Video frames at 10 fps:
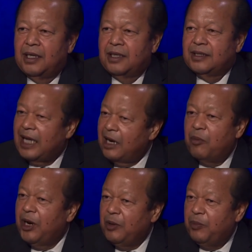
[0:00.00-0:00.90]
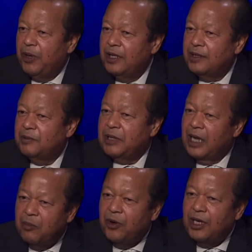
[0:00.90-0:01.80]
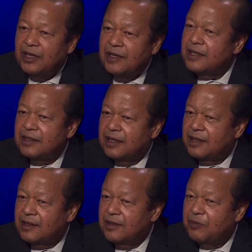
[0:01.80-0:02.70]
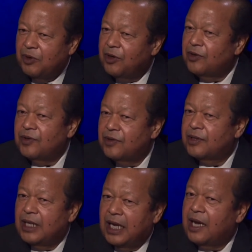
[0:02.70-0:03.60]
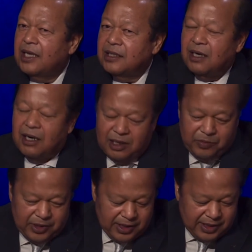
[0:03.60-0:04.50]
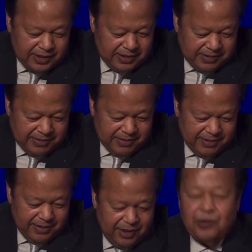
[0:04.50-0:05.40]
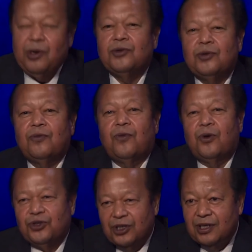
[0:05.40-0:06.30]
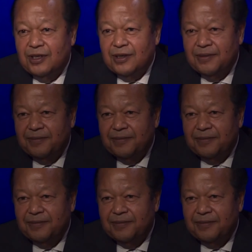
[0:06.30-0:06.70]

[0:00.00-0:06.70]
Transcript: Celebrate peace, celebrate this existence because, like I started with this, you are so fortunate.